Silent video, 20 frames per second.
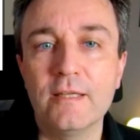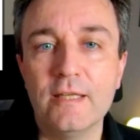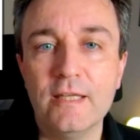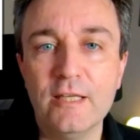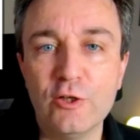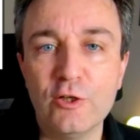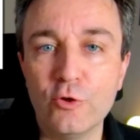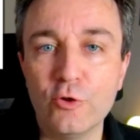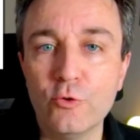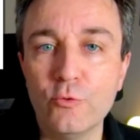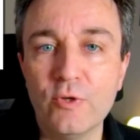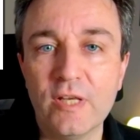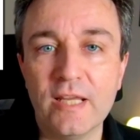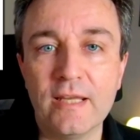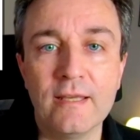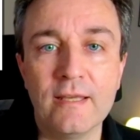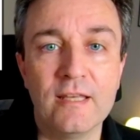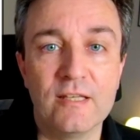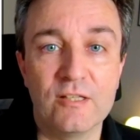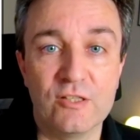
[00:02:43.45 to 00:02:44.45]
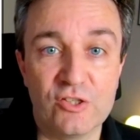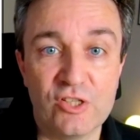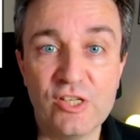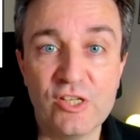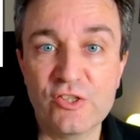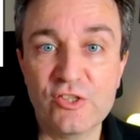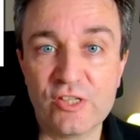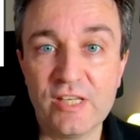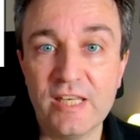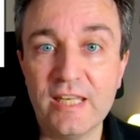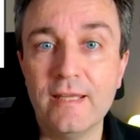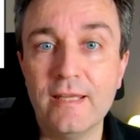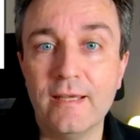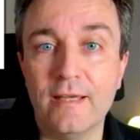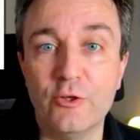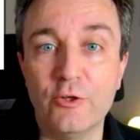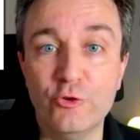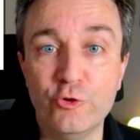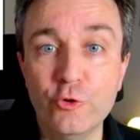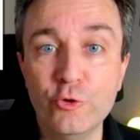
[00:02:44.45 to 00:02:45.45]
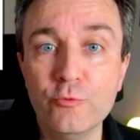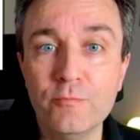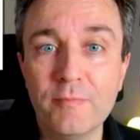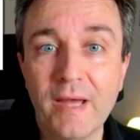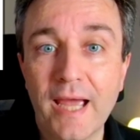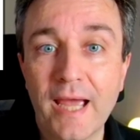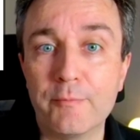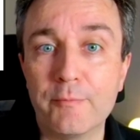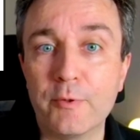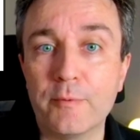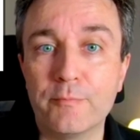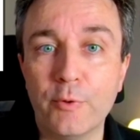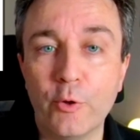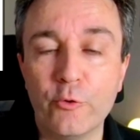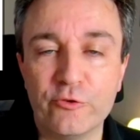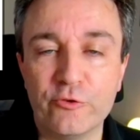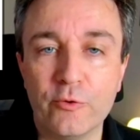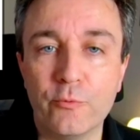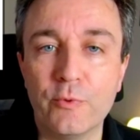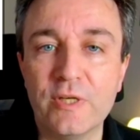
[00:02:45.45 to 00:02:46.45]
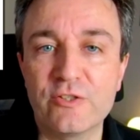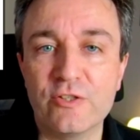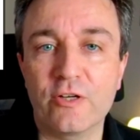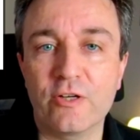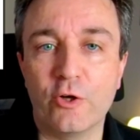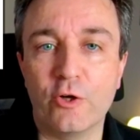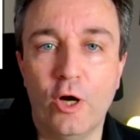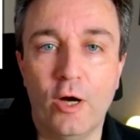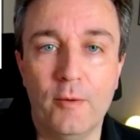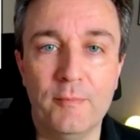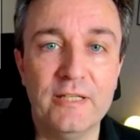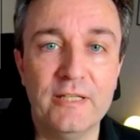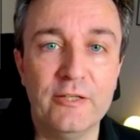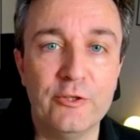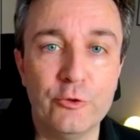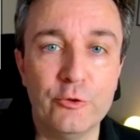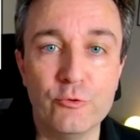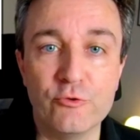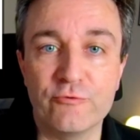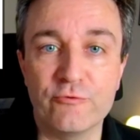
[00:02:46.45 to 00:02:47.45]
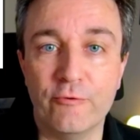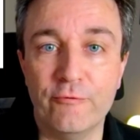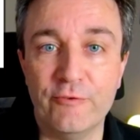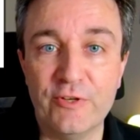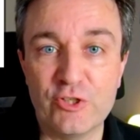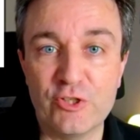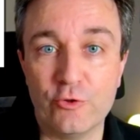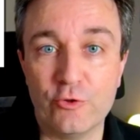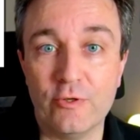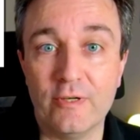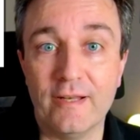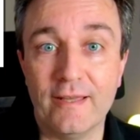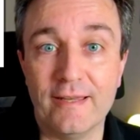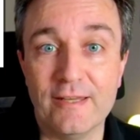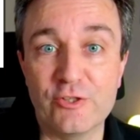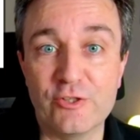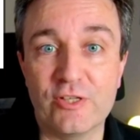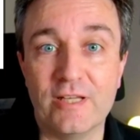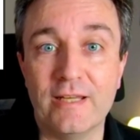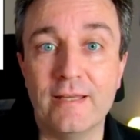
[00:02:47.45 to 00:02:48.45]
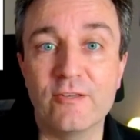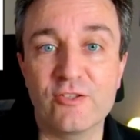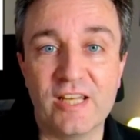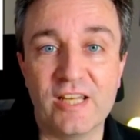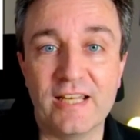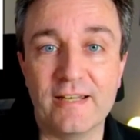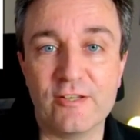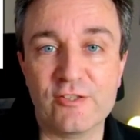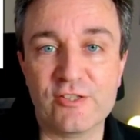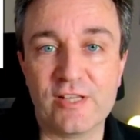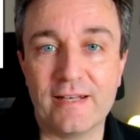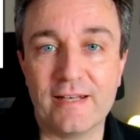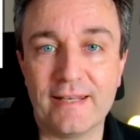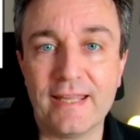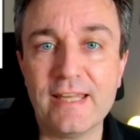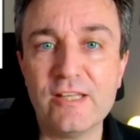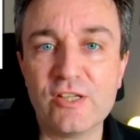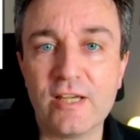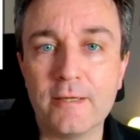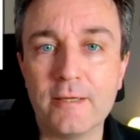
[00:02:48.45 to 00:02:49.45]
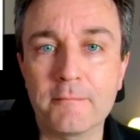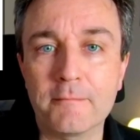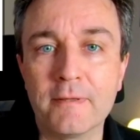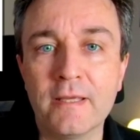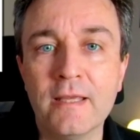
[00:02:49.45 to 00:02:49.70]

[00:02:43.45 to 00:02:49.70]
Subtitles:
including t-SNE and UMAP, both of which are commonly used for visualizing single-cell data,